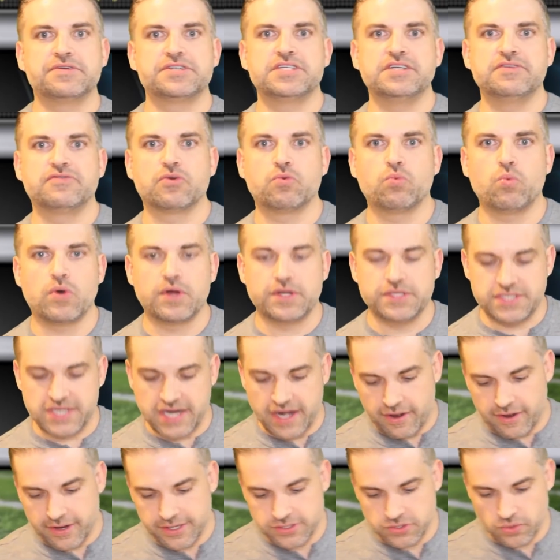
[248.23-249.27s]
receiver one
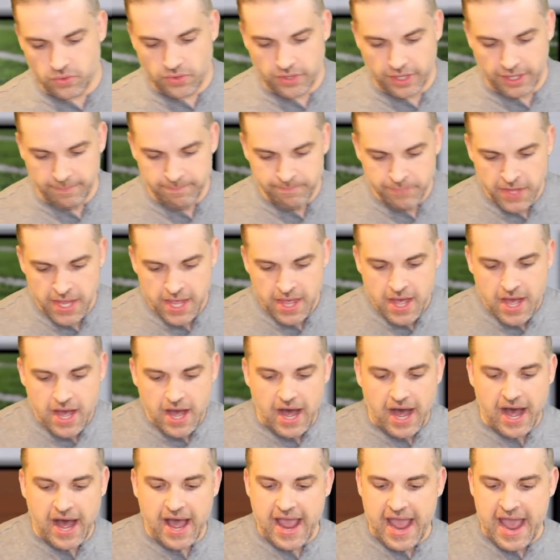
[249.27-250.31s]
territory.
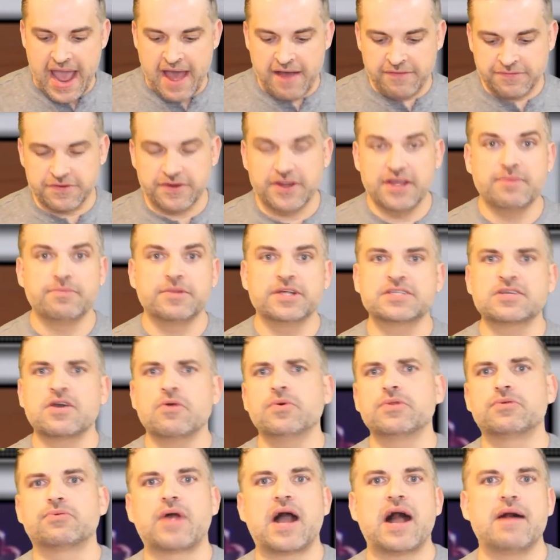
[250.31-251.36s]
Uh, after him, let's go
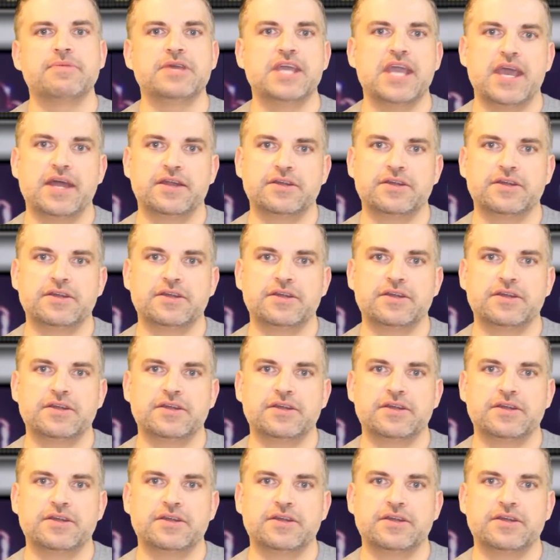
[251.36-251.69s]
with Robbie